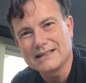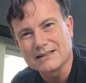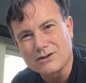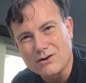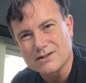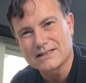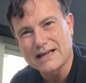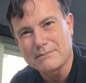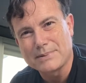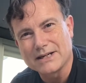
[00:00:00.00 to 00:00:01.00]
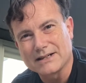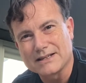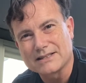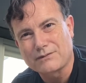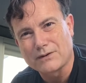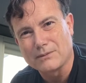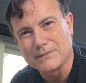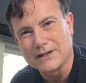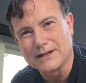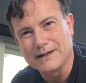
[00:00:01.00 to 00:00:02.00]
It lost that bitterness from
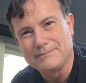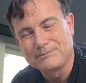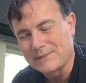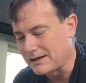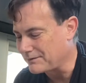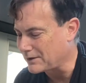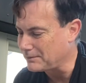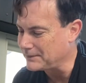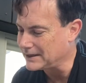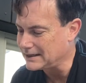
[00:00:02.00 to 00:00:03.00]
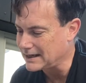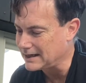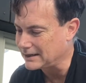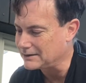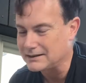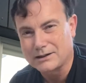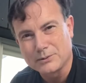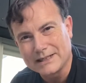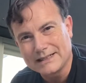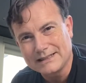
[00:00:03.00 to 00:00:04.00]
the
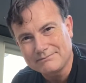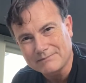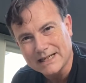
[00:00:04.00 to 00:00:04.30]
quinine,